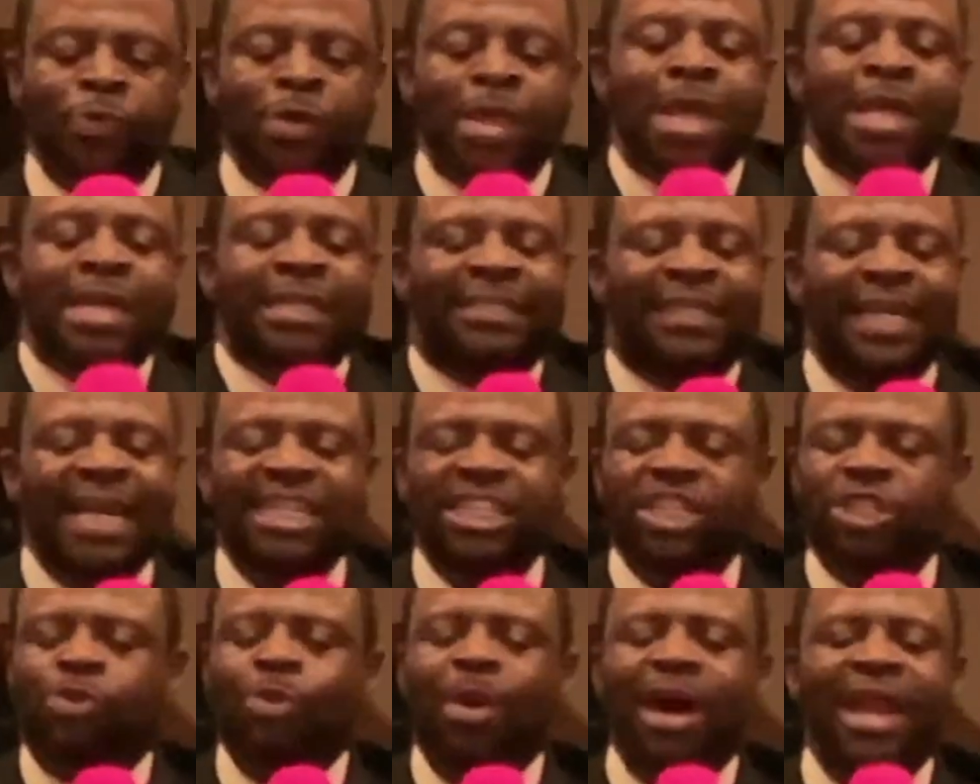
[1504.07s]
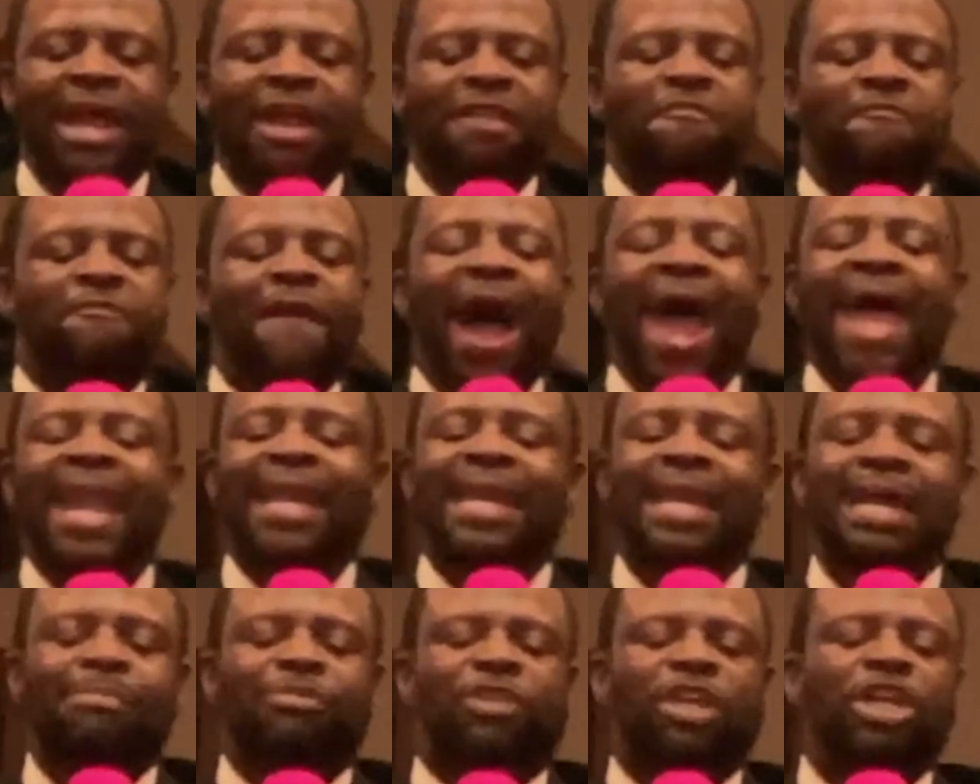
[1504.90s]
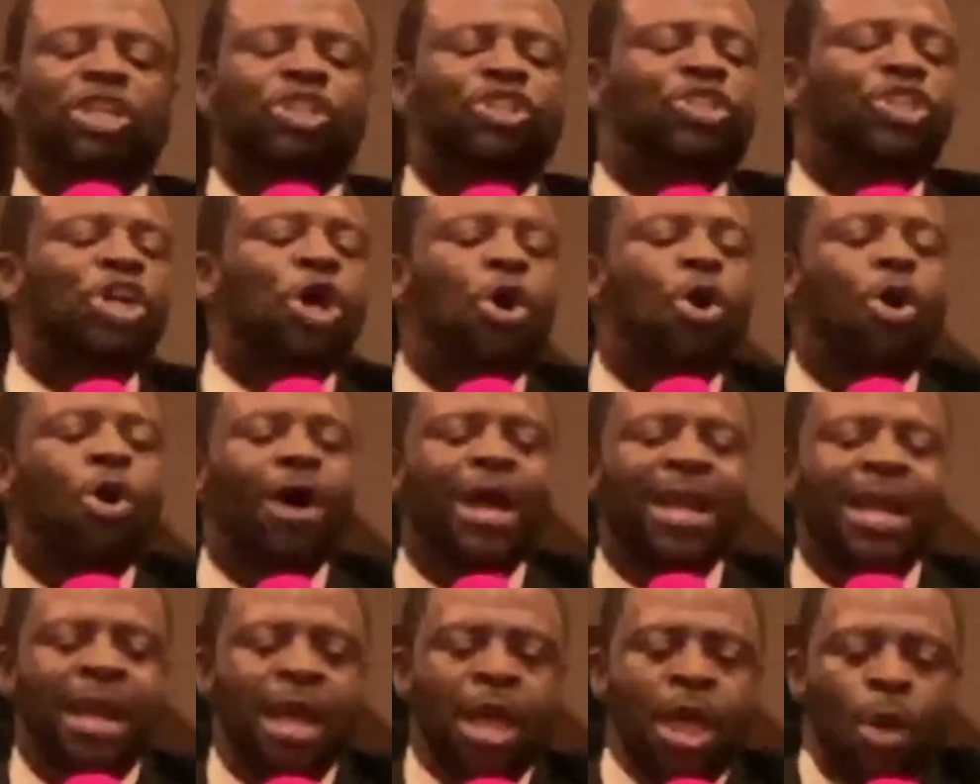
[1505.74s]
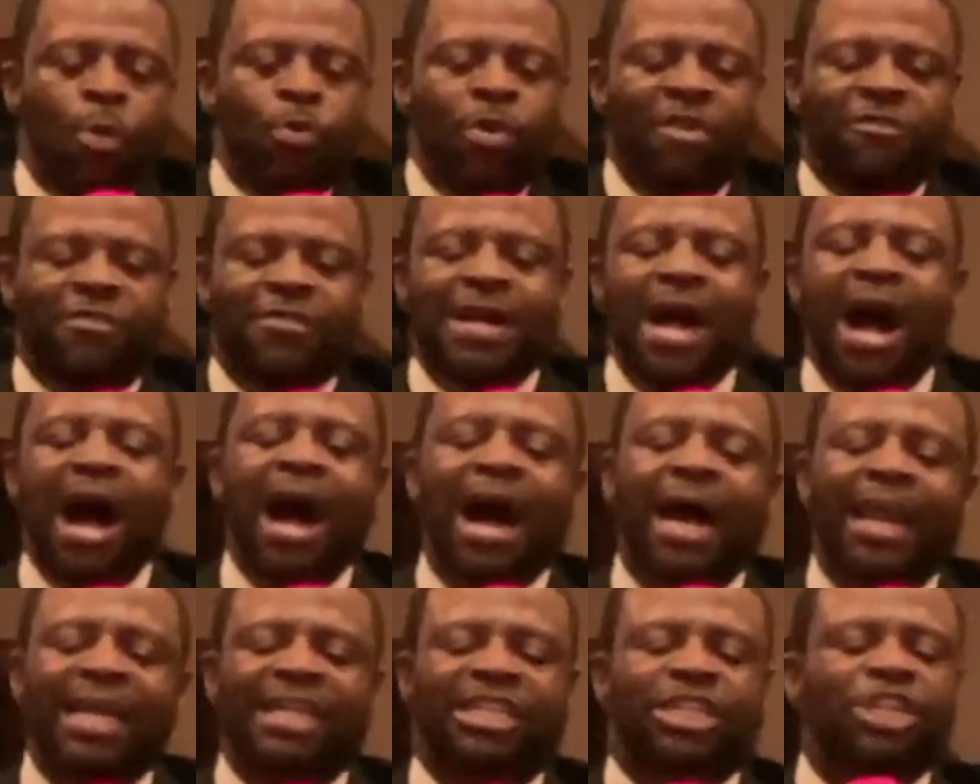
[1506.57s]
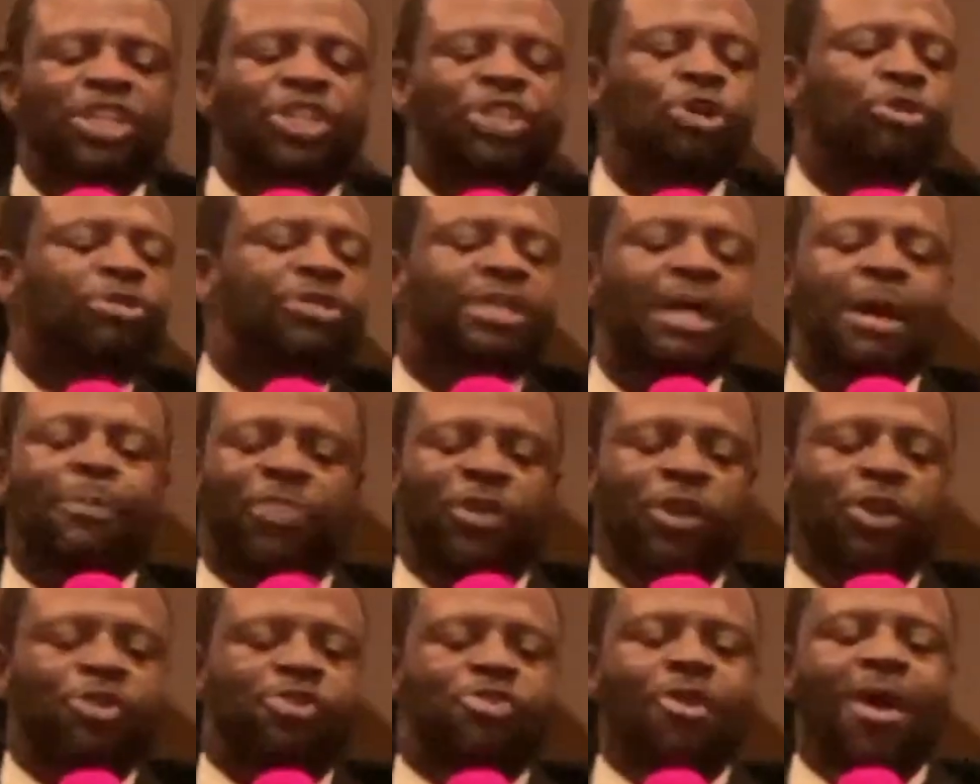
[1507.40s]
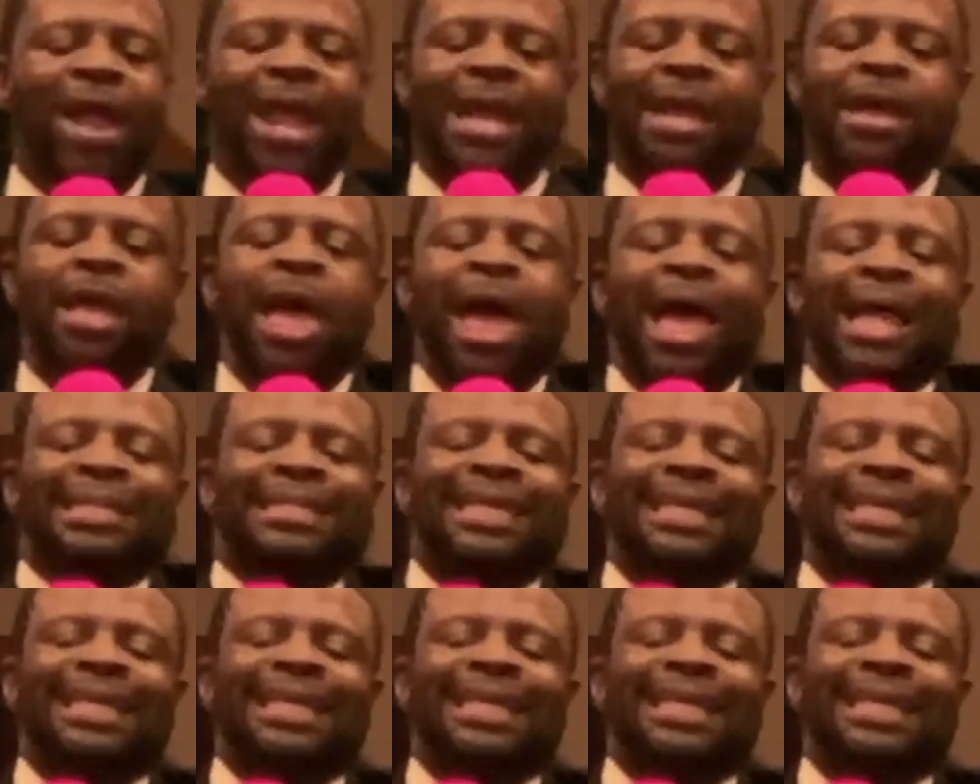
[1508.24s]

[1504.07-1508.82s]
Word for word: Yeah. Jesus would have invited them to join with God and to do something great,